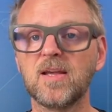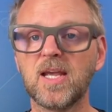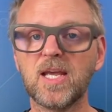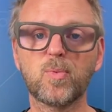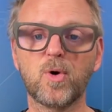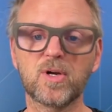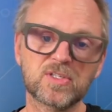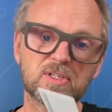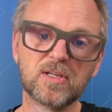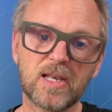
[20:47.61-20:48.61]
It
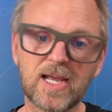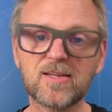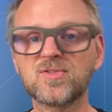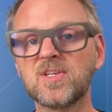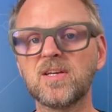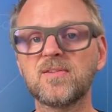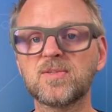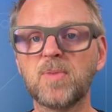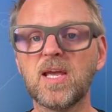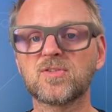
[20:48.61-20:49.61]
works like you see on
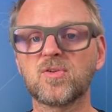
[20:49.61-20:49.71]
this page.